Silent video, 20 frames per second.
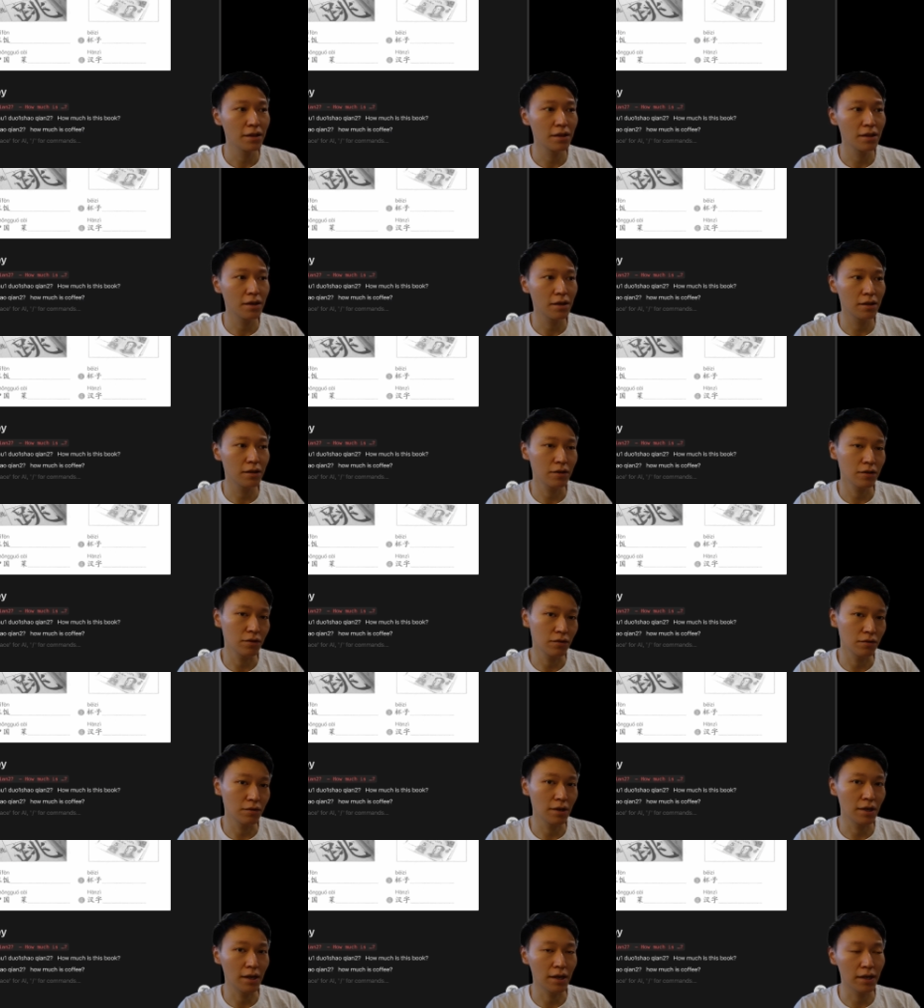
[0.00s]
Then
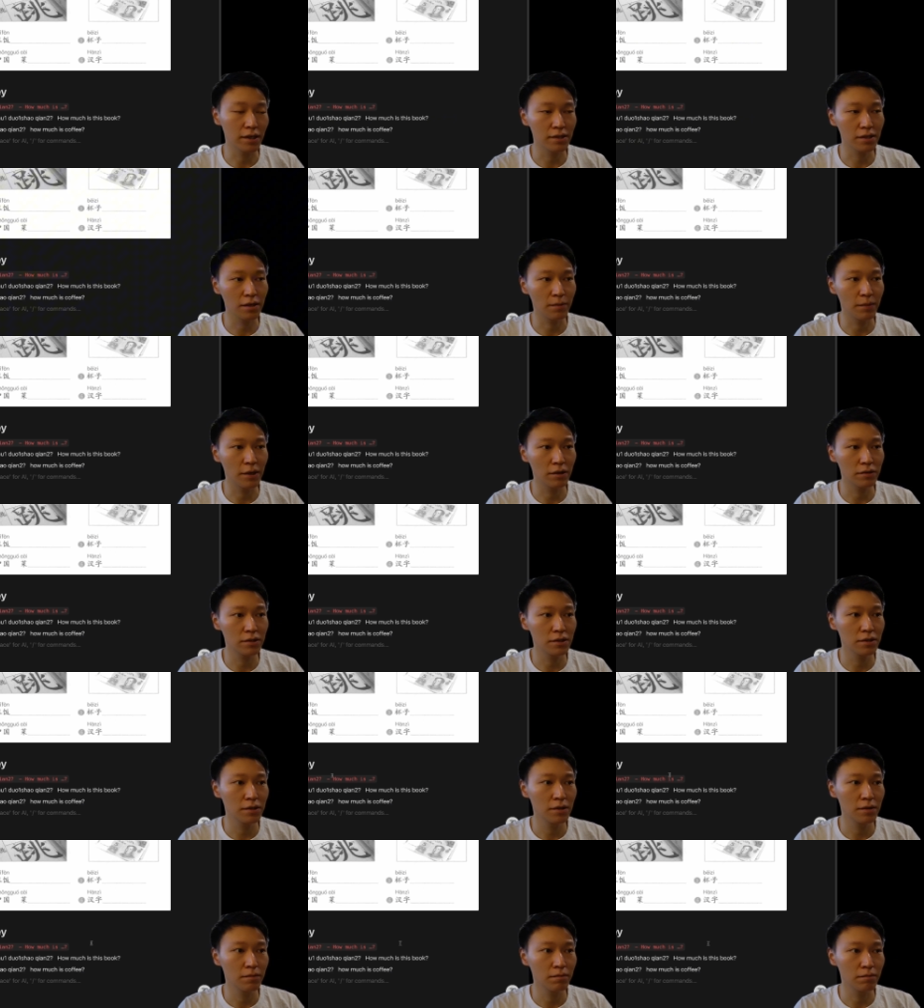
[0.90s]
you can ask
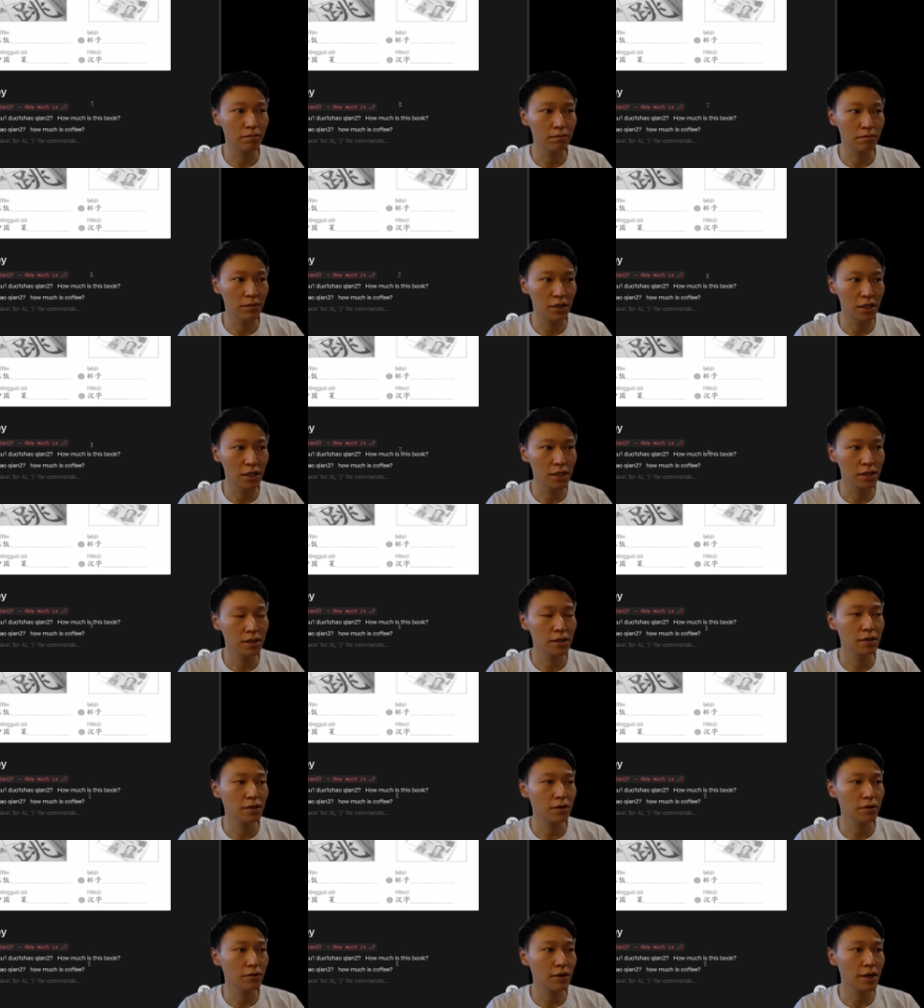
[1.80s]
about money.
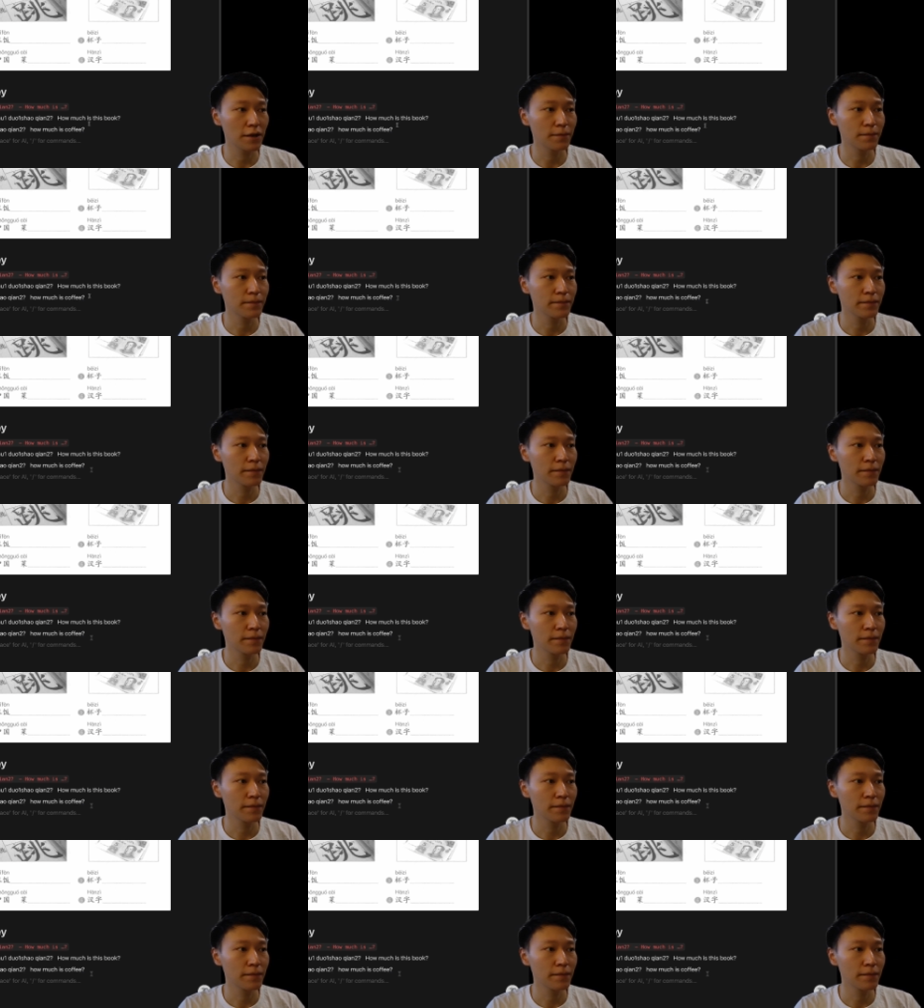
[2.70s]
All right.